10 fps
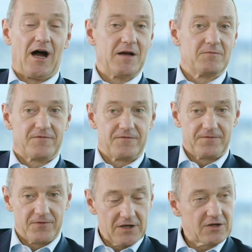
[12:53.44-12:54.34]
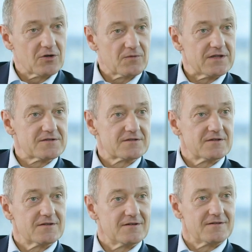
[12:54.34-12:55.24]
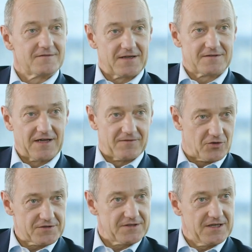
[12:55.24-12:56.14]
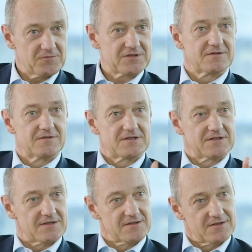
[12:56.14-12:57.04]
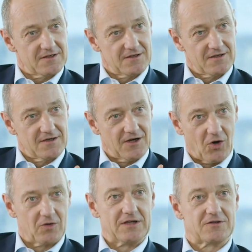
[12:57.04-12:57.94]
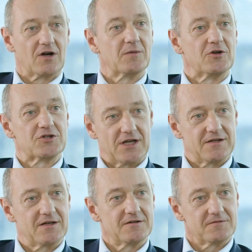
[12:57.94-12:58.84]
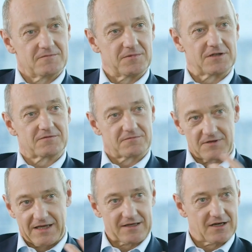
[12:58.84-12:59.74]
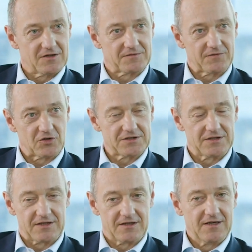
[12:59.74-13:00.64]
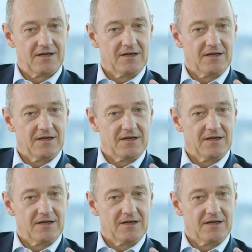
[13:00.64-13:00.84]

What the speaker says: I'm fully convinced that diverse teams, this doesn't only talk about gender, but any kind of diversity,